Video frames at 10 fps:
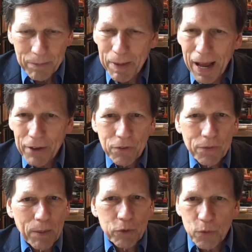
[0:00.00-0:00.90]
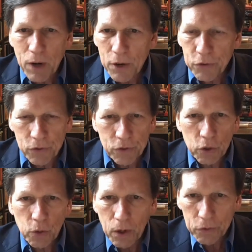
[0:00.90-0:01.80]
Massive demonstrations
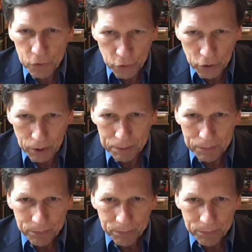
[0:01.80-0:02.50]
across Europe